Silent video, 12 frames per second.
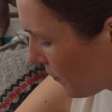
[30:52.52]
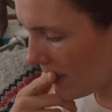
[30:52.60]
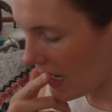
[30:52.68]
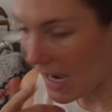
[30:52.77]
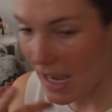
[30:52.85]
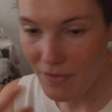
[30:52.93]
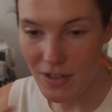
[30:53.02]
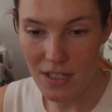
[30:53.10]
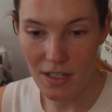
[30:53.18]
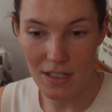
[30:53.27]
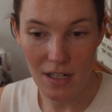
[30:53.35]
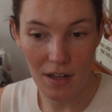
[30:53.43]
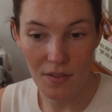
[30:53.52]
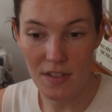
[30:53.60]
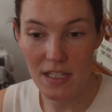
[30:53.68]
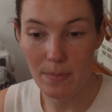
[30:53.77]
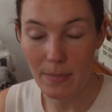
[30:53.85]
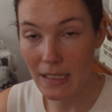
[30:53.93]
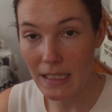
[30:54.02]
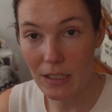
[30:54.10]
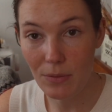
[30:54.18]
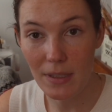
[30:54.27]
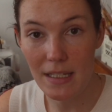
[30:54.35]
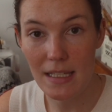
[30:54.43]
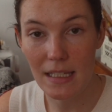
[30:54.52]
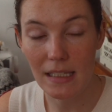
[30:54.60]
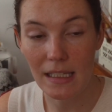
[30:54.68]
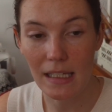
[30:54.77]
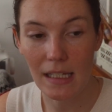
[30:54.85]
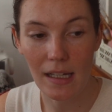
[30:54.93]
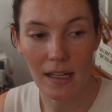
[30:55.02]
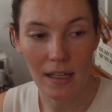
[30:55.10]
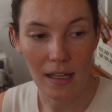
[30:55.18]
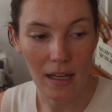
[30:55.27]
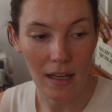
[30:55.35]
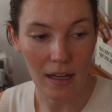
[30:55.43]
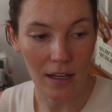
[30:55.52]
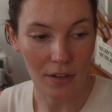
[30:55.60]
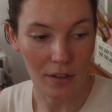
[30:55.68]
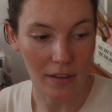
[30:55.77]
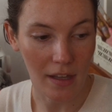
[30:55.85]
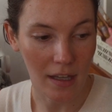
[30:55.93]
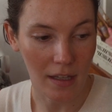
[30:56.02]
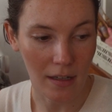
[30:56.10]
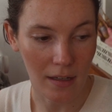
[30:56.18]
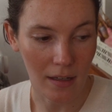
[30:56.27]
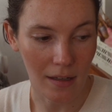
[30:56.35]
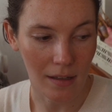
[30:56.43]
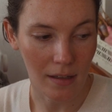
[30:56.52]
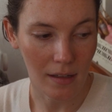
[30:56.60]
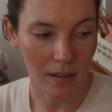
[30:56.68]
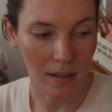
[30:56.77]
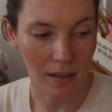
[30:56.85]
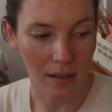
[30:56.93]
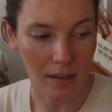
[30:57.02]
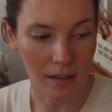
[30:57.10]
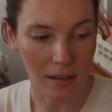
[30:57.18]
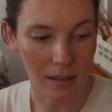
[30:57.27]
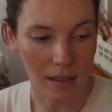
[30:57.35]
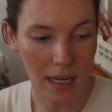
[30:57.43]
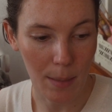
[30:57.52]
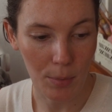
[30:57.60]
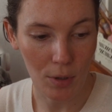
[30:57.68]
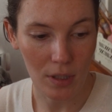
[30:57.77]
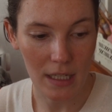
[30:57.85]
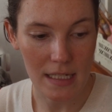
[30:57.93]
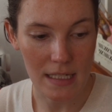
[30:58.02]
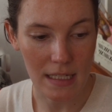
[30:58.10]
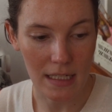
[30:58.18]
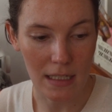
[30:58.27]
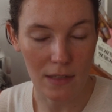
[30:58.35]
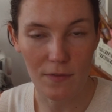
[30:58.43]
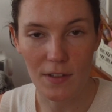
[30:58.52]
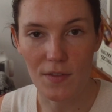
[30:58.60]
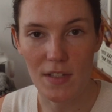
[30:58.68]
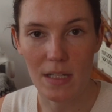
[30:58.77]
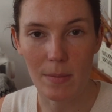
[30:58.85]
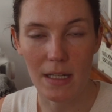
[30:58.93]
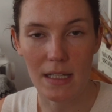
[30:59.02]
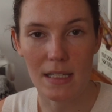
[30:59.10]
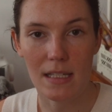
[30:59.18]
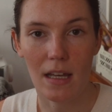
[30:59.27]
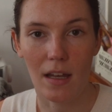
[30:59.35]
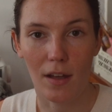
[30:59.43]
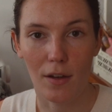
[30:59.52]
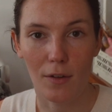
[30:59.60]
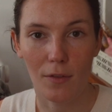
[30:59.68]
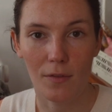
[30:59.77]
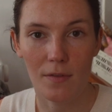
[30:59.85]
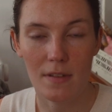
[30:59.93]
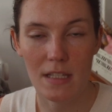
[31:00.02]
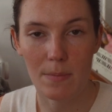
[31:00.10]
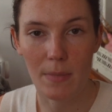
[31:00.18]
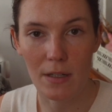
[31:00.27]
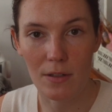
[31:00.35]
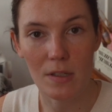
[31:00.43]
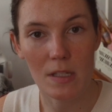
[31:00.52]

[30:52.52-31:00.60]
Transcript: I haven't done a ton of spinning recently, other than April, I did 15 minutes of spindle